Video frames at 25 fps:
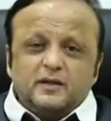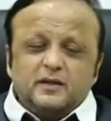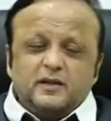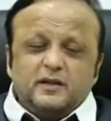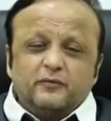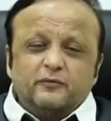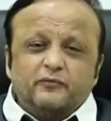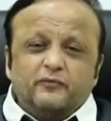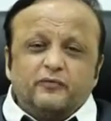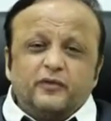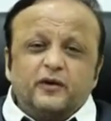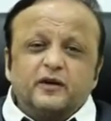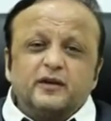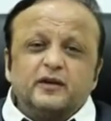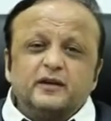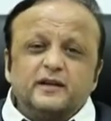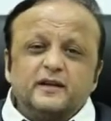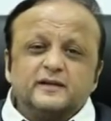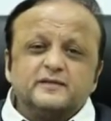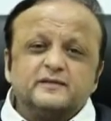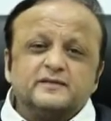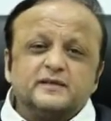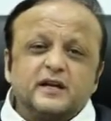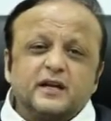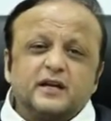The world
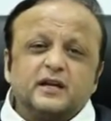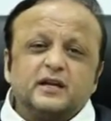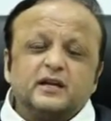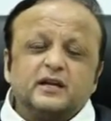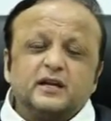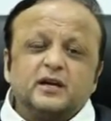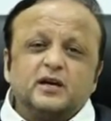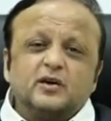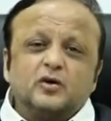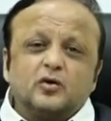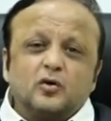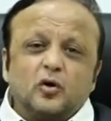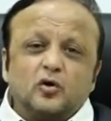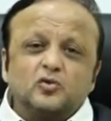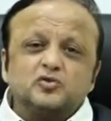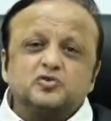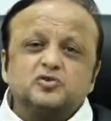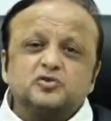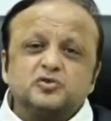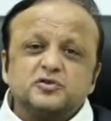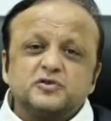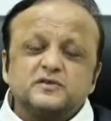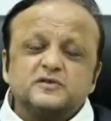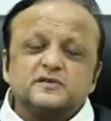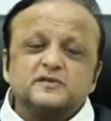has taken a
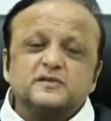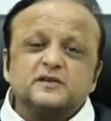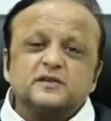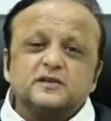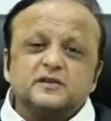conscious